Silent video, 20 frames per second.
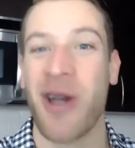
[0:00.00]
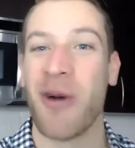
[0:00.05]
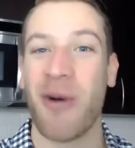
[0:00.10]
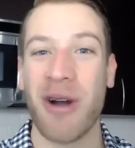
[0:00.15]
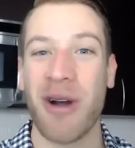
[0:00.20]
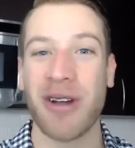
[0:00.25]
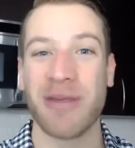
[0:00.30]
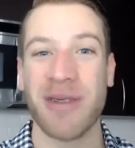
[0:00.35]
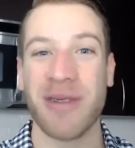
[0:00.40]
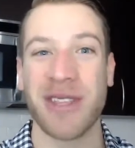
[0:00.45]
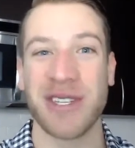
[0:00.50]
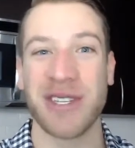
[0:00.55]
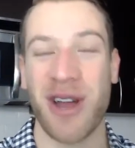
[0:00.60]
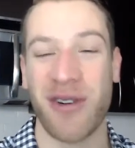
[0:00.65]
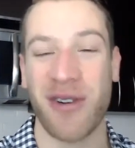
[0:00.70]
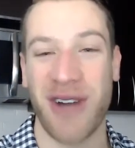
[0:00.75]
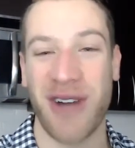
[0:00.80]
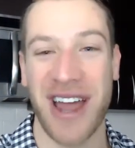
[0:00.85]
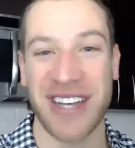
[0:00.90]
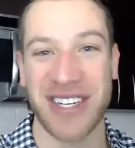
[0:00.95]
Welcome to the
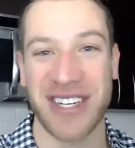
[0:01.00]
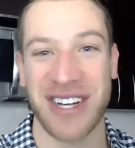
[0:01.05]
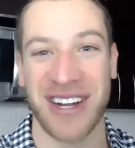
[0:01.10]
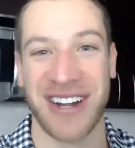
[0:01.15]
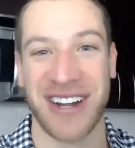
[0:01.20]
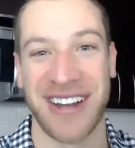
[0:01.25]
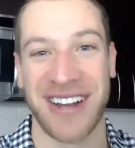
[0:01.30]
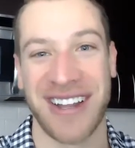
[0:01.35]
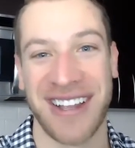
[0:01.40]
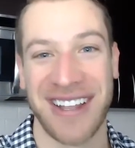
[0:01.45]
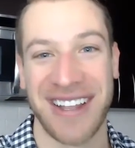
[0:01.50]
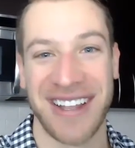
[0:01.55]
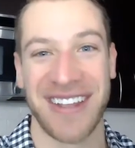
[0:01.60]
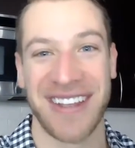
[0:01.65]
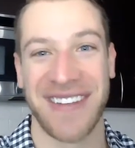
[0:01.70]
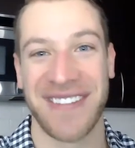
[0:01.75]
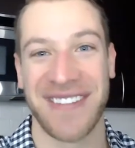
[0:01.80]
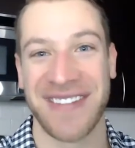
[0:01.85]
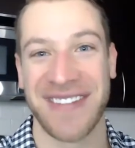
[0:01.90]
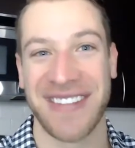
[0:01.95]
show, Roger.
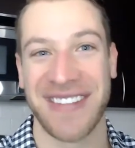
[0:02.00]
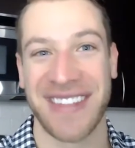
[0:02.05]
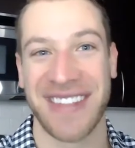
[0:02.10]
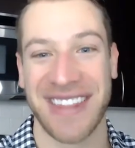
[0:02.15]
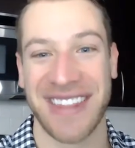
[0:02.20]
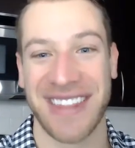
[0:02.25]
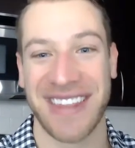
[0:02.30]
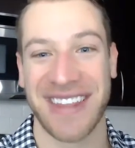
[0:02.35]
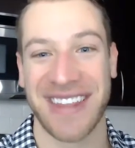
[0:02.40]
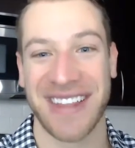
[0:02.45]
Hey, thanks, Brandon.